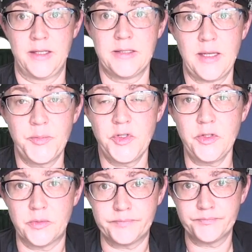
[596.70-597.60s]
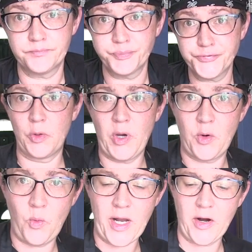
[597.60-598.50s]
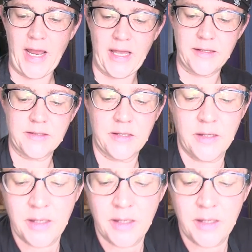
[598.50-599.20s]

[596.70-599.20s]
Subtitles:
Step 2, we want to wet our hands.